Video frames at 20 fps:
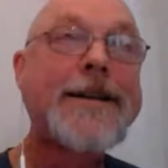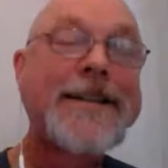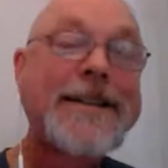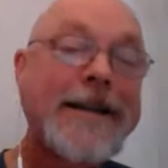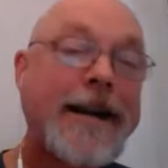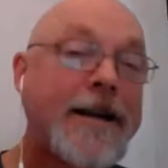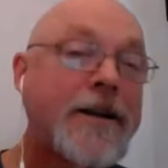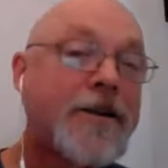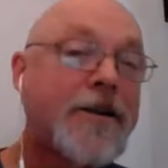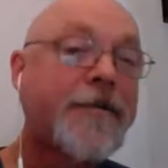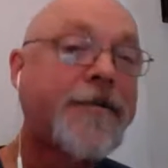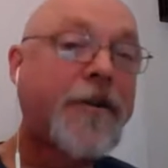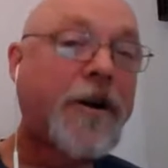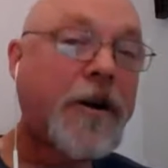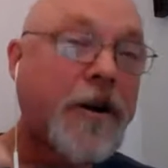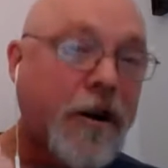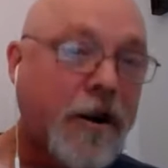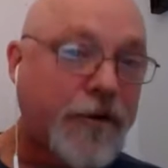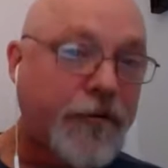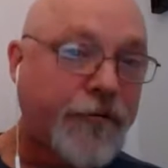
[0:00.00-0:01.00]
sense of
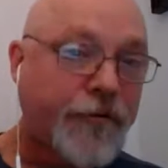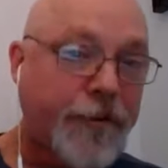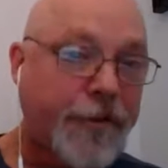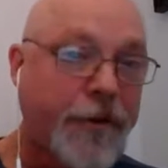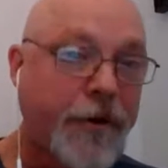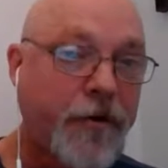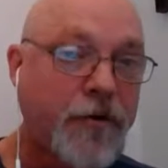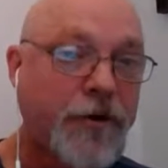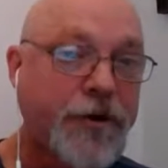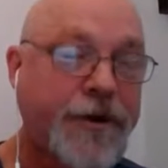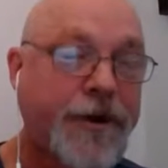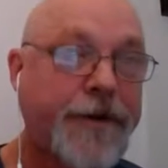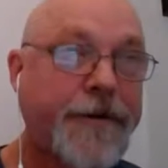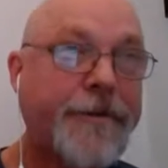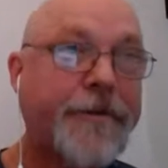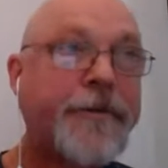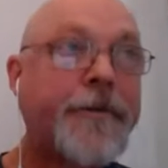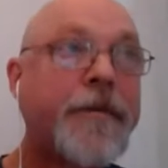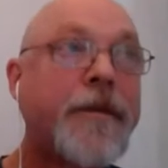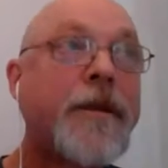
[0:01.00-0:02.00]
contribution.